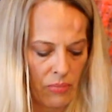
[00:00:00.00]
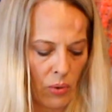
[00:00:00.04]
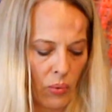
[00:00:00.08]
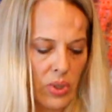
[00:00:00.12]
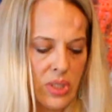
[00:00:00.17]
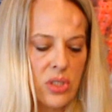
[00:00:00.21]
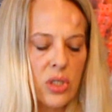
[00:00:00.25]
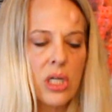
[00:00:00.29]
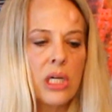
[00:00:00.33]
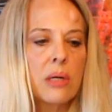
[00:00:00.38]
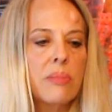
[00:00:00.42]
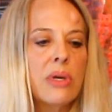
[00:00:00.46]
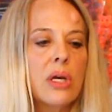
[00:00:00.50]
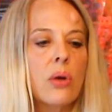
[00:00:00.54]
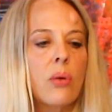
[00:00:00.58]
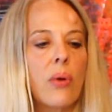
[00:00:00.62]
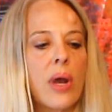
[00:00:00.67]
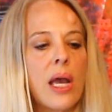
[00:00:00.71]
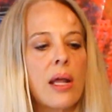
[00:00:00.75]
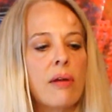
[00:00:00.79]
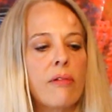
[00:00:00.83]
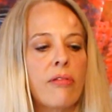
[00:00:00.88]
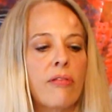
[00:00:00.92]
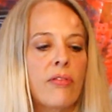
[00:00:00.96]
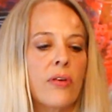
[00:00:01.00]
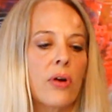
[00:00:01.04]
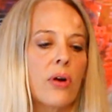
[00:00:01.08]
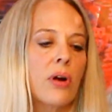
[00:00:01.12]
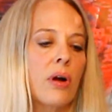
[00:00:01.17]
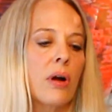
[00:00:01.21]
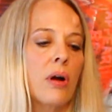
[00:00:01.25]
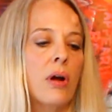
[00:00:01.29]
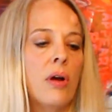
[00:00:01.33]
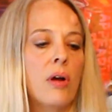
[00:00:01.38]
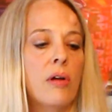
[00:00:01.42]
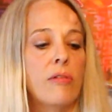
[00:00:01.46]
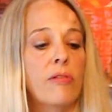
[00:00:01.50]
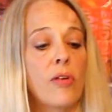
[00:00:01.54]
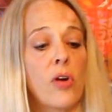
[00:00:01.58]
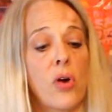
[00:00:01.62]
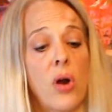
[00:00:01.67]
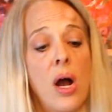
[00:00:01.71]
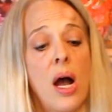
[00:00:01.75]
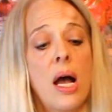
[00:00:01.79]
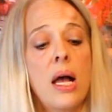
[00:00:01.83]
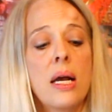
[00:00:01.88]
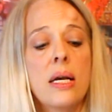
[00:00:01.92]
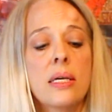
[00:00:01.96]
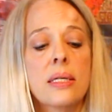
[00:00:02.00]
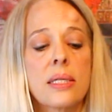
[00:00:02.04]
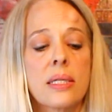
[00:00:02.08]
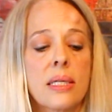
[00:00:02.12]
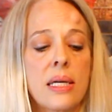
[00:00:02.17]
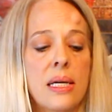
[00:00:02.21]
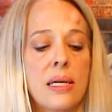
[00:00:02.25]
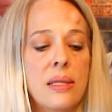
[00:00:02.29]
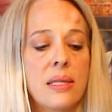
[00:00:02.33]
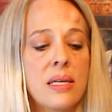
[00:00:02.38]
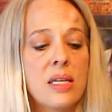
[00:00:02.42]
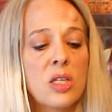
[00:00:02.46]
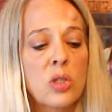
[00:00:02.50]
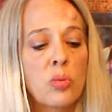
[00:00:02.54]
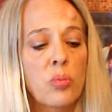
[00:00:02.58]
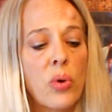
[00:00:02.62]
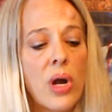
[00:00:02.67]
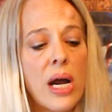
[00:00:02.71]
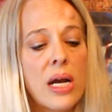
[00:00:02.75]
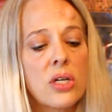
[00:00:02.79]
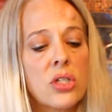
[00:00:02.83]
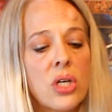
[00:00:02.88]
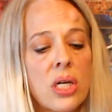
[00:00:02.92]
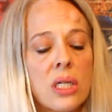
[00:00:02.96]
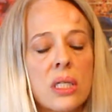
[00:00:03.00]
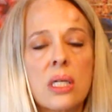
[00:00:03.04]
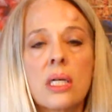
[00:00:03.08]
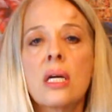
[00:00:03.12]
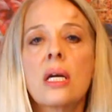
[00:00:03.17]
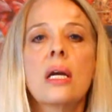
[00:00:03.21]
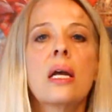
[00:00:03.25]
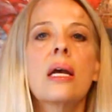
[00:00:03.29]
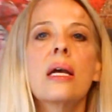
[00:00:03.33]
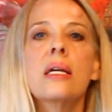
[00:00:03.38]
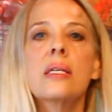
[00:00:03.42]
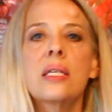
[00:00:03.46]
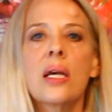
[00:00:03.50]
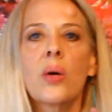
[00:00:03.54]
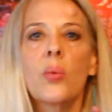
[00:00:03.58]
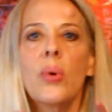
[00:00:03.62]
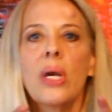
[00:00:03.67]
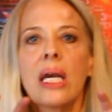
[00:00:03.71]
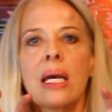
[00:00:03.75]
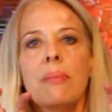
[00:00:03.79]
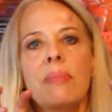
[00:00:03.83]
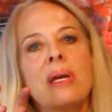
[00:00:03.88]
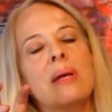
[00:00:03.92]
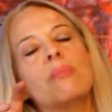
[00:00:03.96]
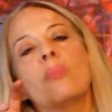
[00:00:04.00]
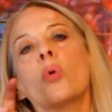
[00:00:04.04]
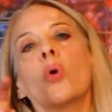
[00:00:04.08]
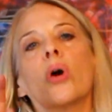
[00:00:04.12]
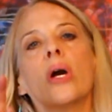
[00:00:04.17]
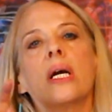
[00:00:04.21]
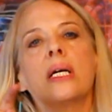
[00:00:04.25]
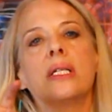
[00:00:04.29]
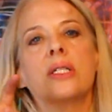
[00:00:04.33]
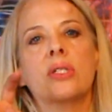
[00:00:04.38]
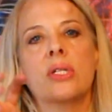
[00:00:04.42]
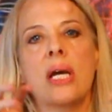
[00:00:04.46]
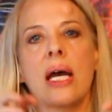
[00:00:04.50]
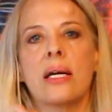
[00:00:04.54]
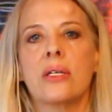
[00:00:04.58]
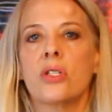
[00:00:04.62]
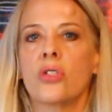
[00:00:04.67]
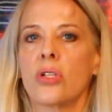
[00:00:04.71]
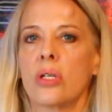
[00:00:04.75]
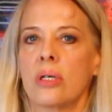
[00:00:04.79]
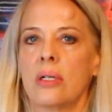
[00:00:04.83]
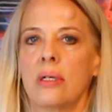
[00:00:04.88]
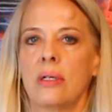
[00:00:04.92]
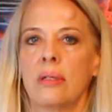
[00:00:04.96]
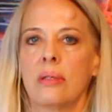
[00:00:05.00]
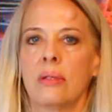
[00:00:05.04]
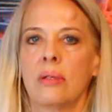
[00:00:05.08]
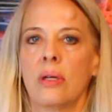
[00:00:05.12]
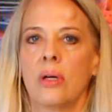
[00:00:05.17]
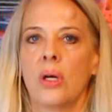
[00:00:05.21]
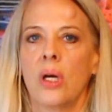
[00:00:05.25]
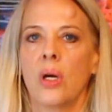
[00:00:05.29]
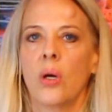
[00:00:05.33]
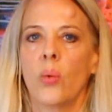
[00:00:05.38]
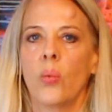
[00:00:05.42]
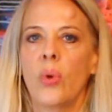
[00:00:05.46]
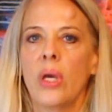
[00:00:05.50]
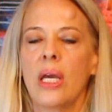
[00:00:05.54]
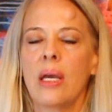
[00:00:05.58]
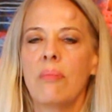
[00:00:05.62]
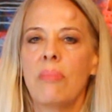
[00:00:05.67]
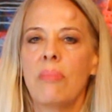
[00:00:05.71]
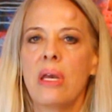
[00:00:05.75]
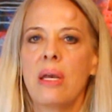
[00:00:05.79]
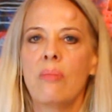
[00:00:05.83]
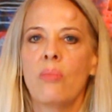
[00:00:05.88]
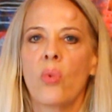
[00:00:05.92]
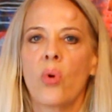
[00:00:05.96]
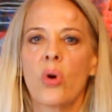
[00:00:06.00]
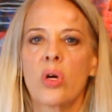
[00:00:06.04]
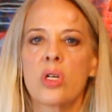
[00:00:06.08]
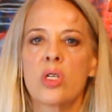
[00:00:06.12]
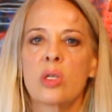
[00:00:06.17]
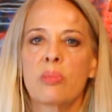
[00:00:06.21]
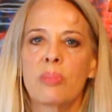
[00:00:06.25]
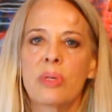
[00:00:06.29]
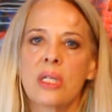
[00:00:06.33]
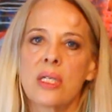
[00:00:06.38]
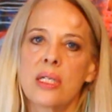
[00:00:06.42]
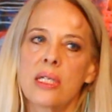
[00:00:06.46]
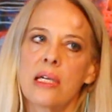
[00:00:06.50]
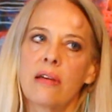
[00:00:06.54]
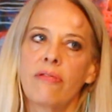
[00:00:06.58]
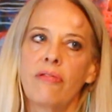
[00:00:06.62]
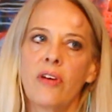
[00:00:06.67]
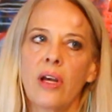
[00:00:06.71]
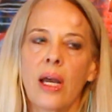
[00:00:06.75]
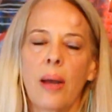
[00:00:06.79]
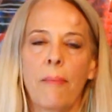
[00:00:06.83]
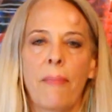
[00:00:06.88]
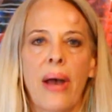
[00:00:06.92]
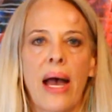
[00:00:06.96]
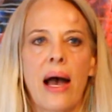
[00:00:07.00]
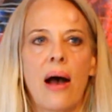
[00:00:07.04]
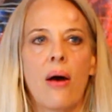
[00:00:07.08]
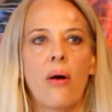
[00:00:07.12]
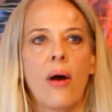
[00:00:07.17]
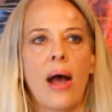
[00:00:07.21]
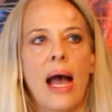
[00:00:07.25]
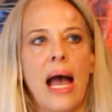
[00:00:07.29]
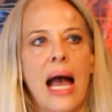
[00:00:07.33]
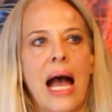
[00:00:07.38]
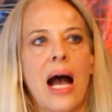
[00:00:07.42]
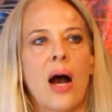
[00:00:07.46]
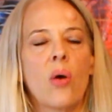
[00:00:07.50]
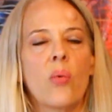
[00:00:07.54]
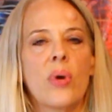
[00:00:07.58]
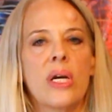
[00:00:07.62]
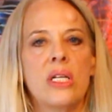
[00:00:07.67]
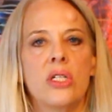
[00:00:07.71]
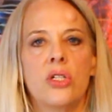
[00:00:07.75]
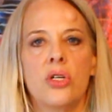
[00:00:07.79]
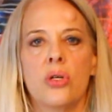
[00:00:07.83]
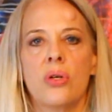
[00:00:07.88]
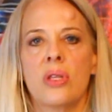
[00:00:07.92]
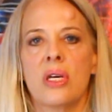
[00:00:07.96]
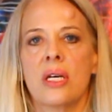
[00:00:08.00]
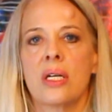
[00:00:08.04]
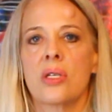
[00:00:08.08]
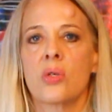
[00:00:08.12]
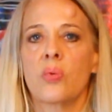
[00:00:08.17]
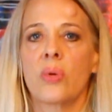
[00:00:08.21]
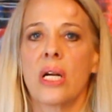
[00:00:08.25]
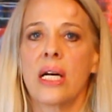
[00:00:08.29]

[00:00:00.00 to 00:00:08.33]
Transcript: But what's going to be great for us in this project is that we can be more intentional. We can be more specific about how we do this.